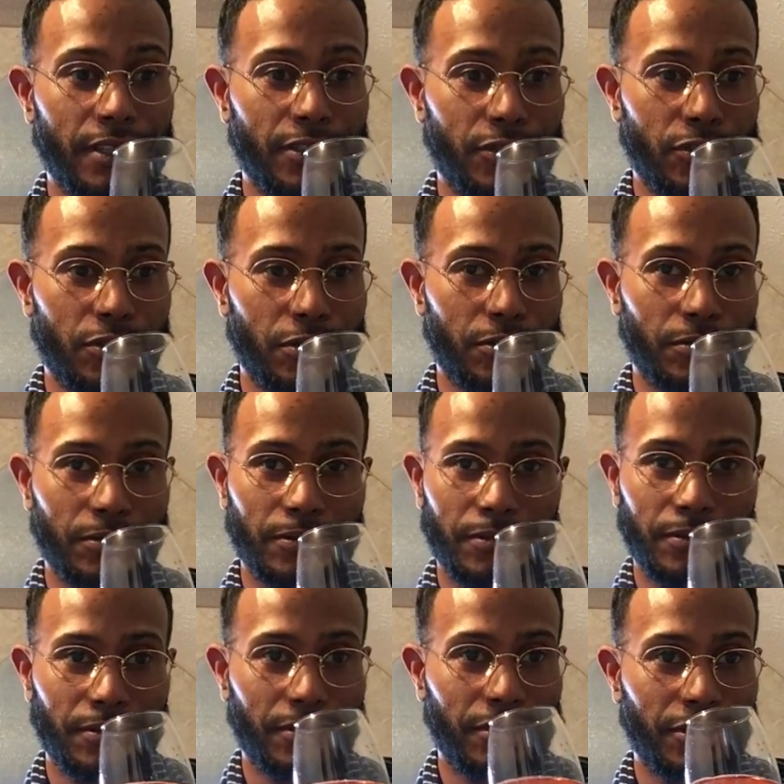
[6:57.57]
you know,
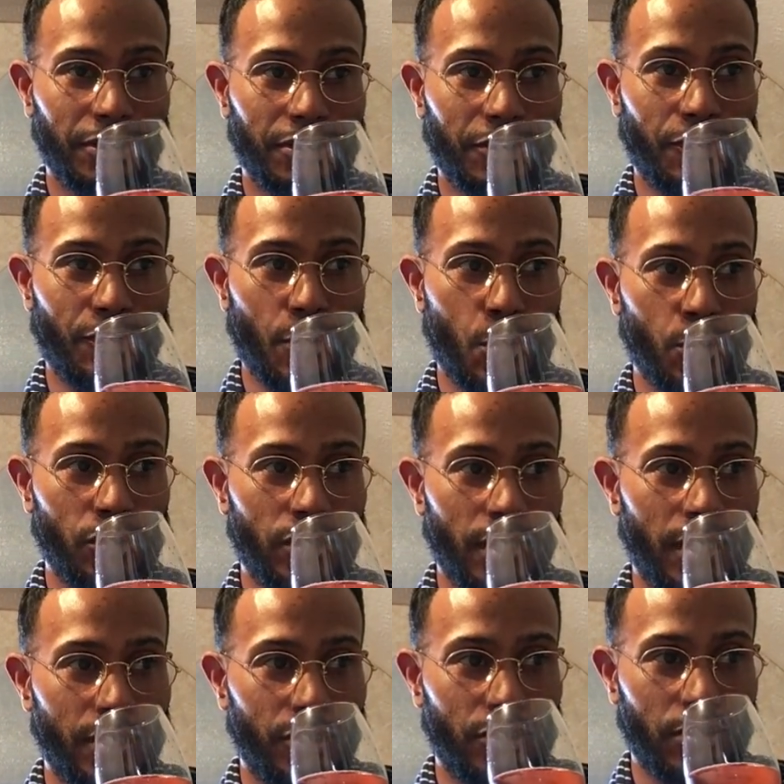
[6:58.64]
it's the
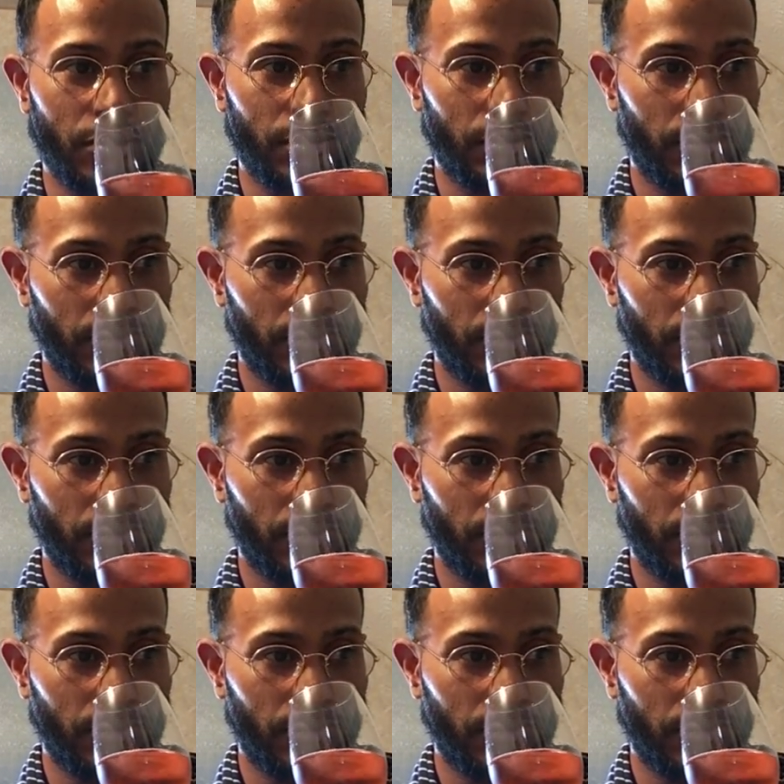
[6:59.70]
rosé. So